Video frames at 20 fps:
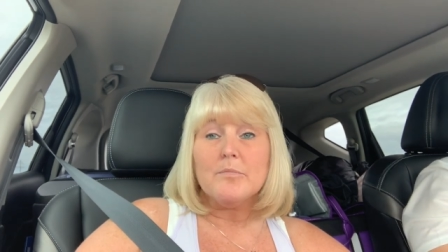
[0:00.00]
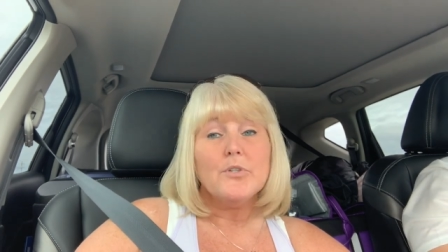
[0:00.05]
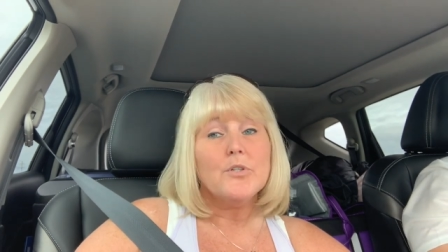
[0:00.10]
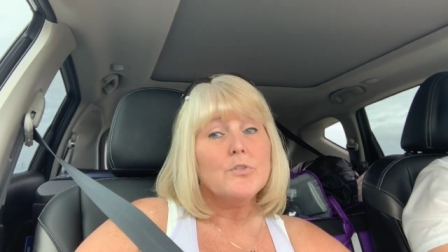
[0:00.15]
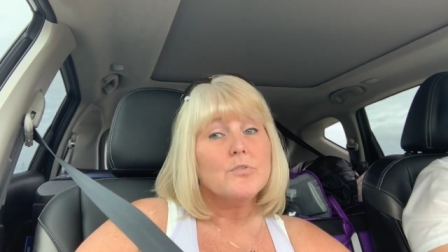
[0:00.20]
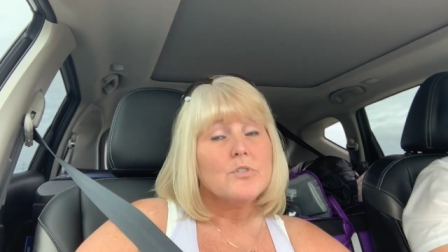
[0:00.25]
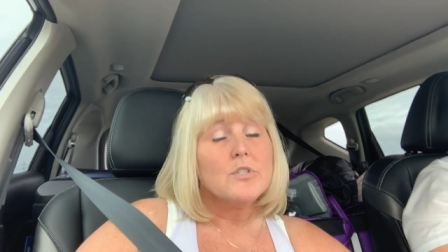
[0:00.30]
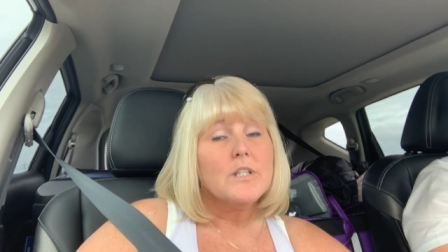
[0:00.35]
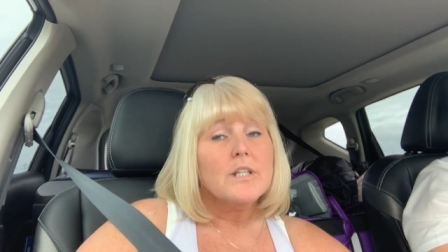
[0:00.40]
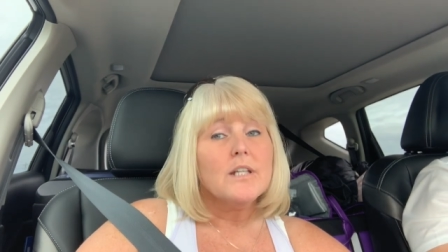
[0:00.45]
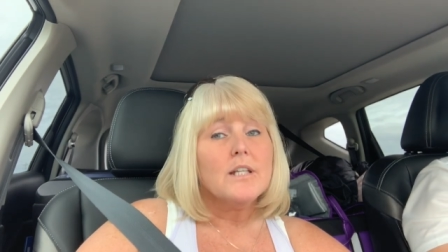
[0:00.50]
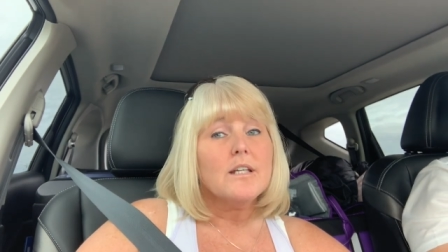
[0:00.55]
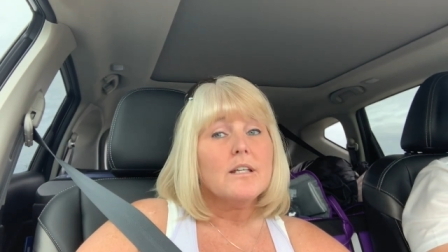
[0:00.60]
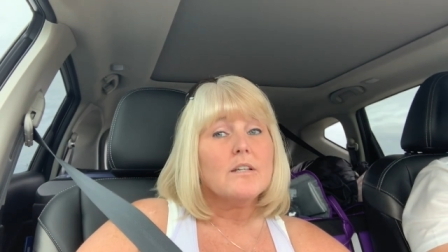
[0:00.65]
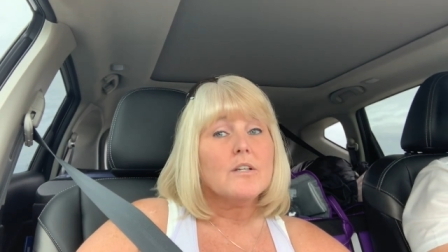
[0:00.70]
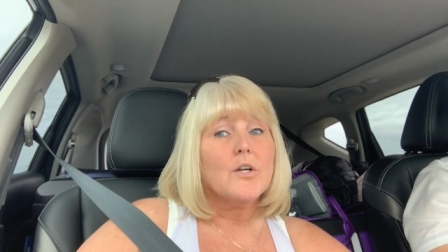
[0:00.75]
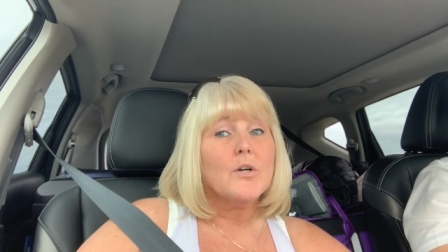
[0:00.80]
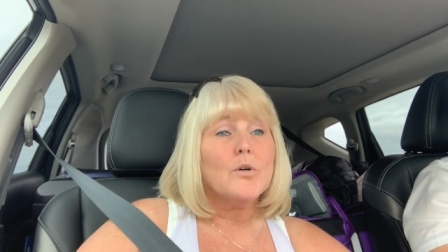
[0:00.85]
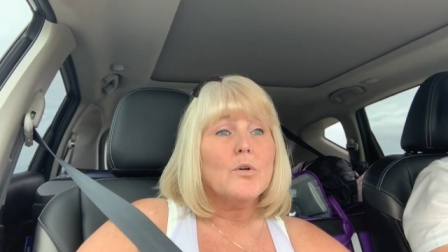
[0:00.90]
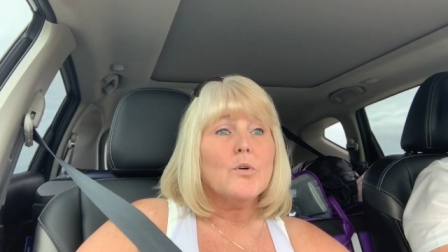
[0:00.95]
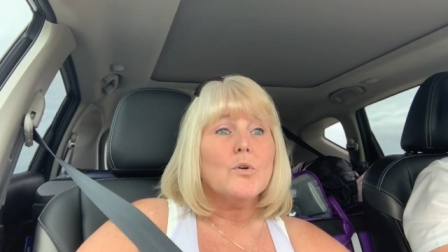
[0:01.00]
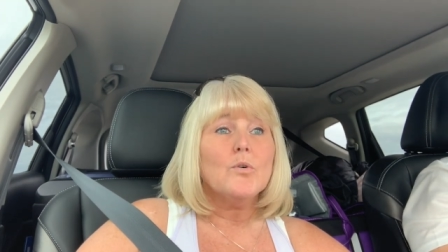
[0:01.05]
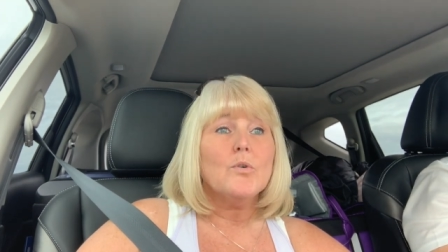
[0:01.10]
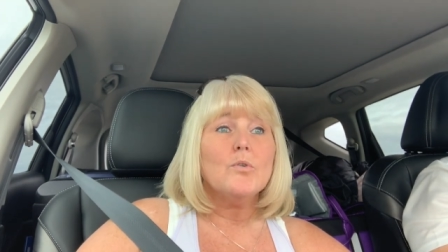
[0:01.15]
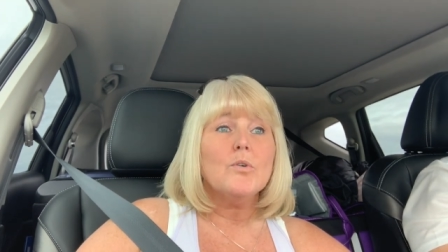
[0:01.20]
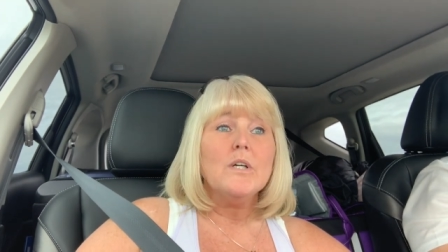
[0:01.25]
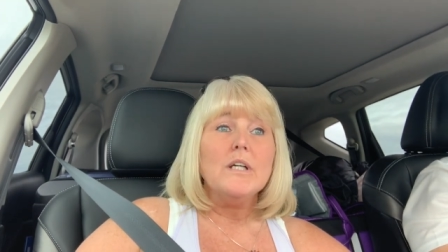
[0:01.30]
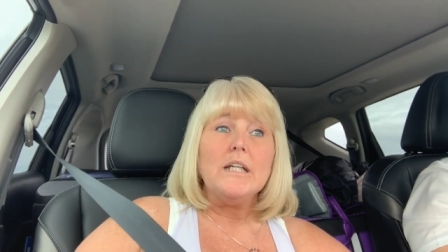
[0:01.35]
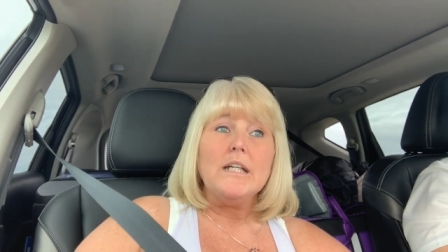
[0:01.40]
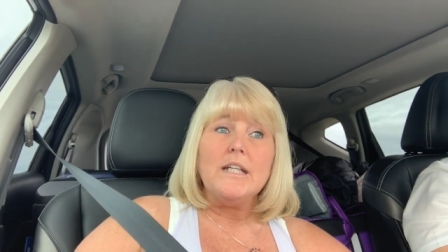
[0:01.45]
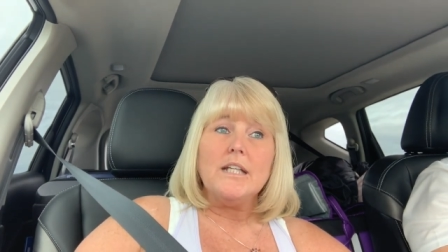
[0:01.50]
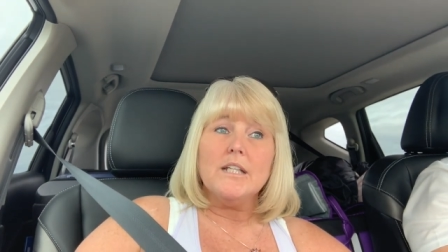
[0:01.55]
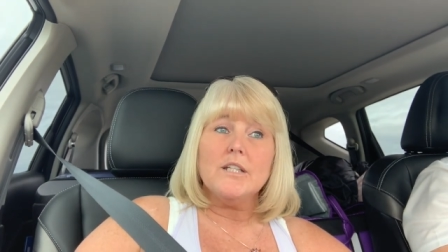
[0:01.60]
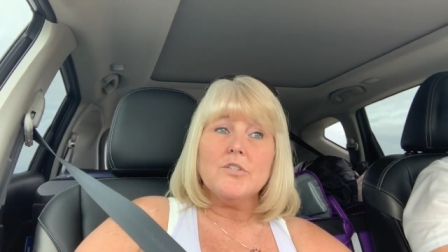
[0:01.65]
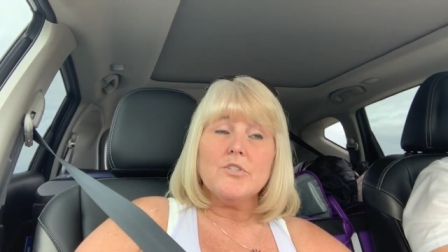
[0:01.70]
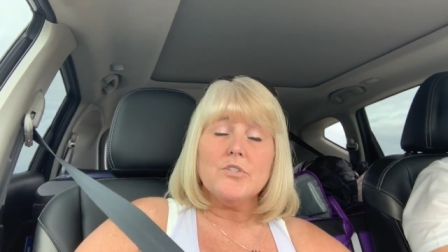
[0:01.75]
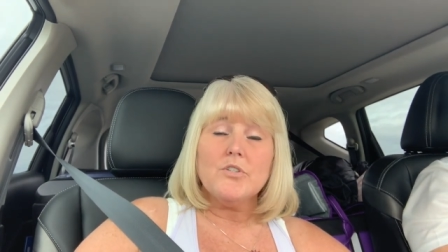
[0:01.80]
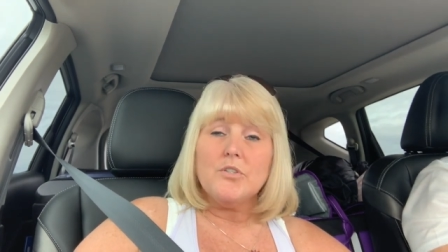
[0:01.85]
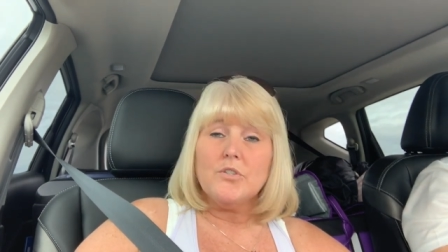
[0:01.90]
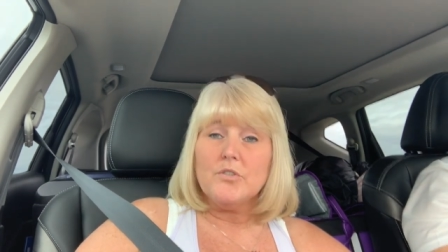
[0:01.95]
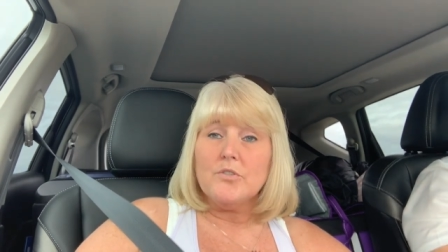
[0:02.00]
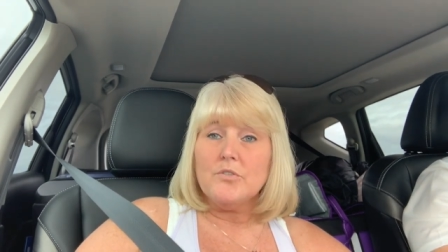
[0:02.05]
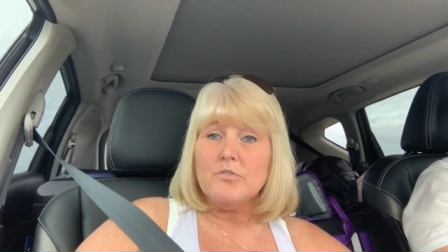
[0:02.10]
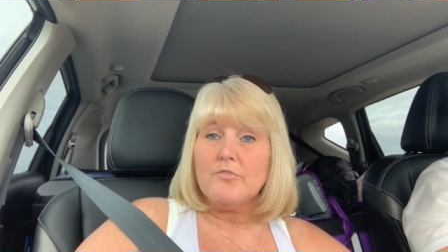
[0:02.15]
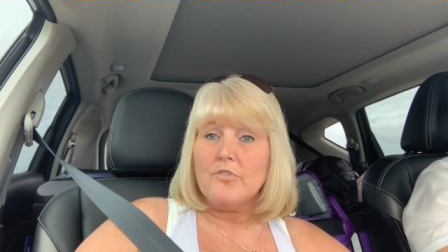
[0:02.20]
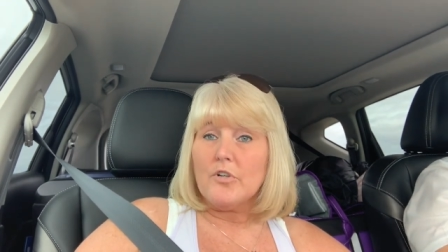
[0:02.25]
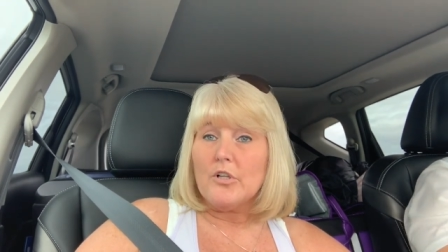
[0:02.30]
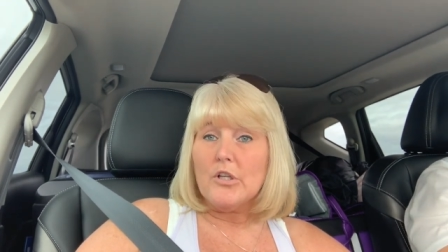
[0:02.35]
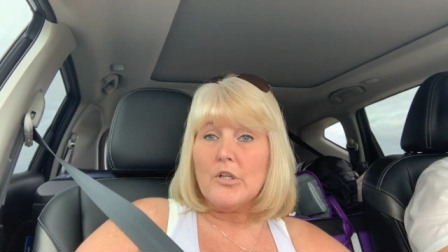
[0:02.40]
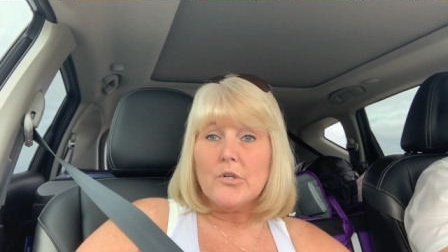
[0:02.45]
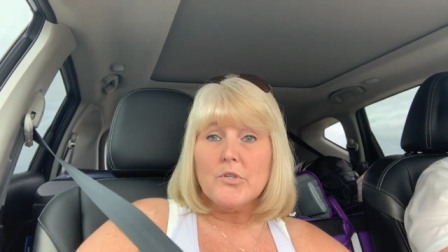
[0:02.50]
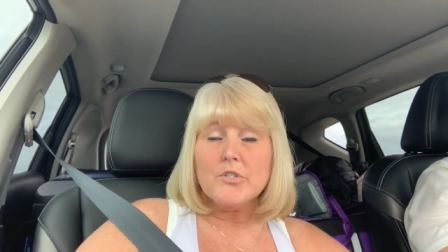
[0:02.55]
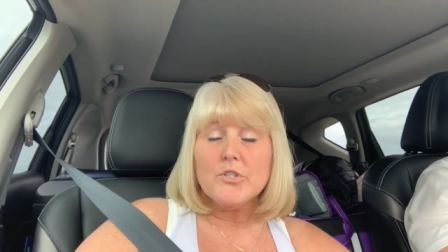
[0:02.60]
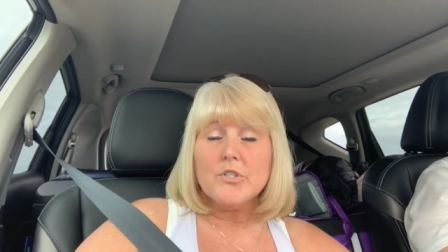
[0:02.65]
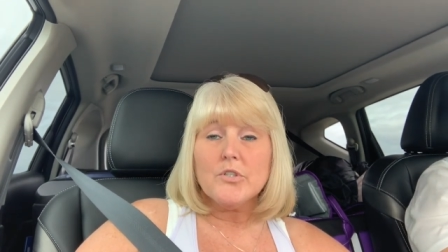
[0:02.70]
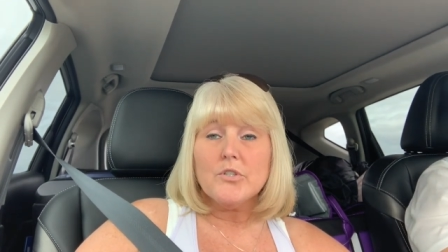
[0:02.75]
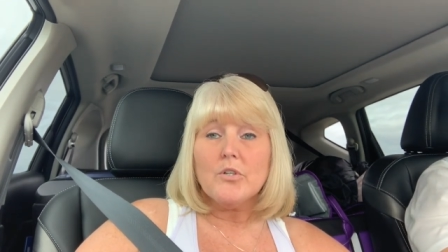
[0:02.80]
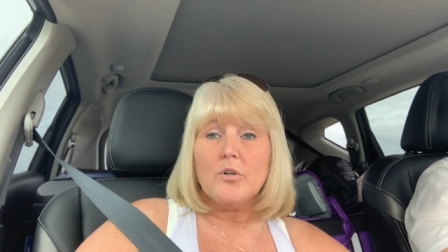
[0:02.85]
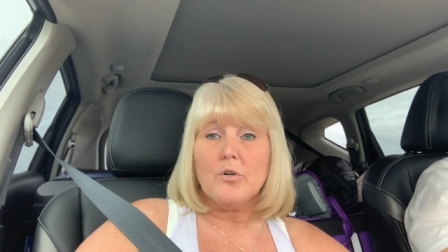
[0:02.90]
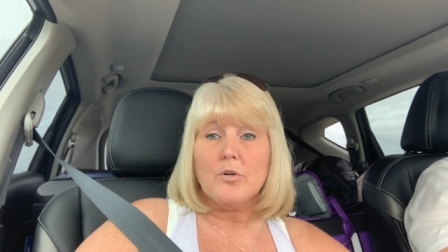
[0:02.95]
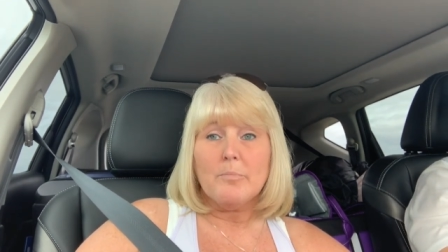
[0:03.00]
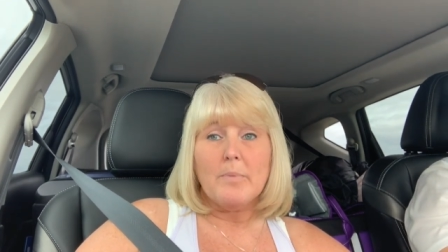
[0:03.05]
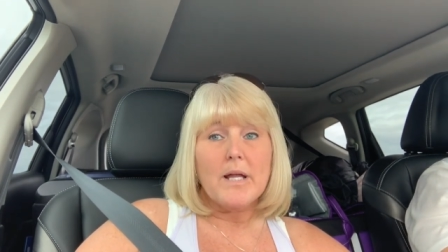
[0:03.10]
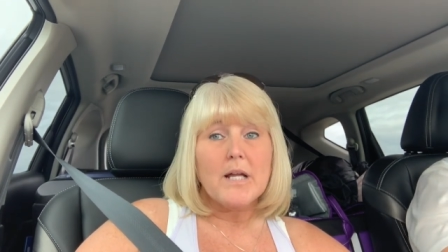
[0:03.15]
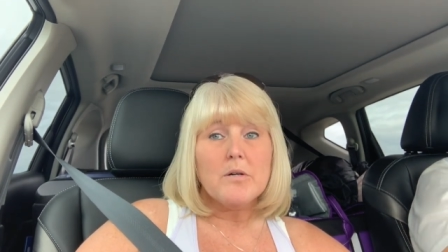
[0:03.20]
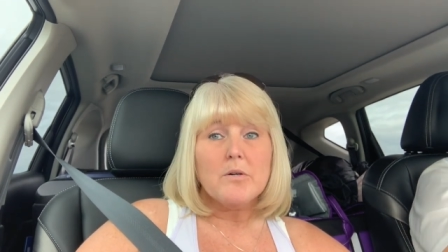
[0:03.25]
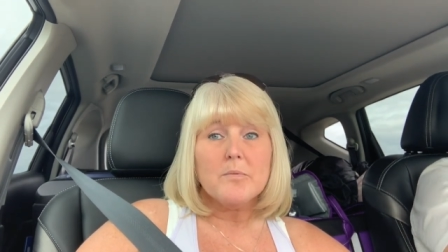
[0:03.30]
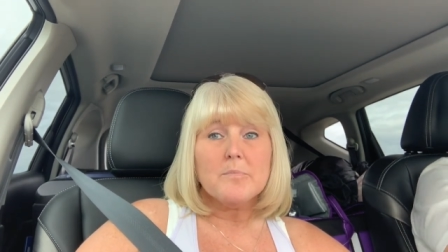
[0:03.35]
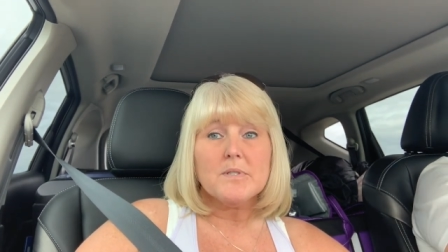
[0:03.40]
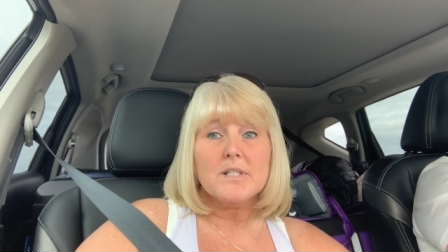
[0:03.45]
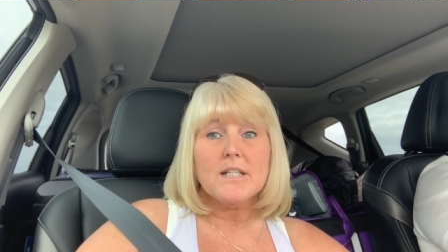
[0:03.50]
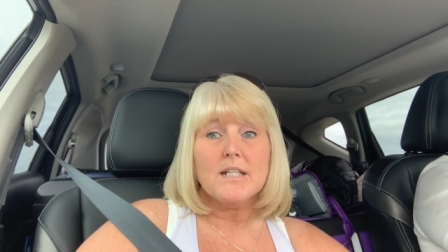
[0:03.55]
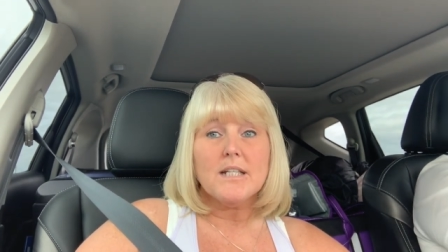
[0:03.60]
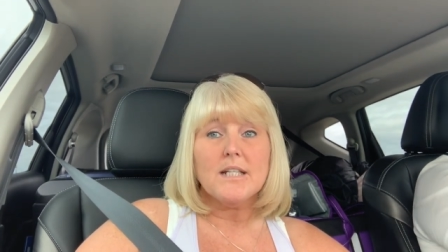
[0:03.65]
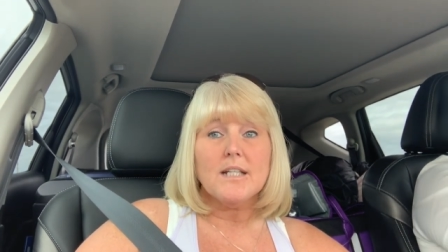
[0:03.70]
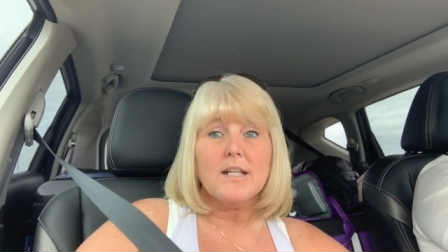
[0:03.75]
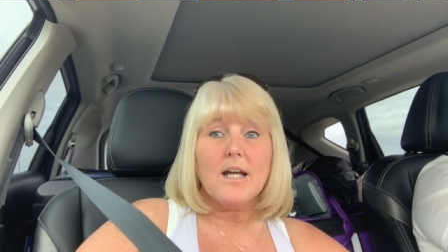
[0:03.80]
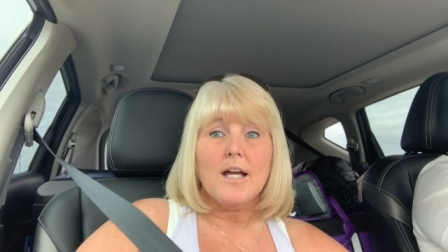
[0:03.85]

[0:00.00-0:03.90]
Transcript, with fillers: usually go into foreclosure or bankruptcy.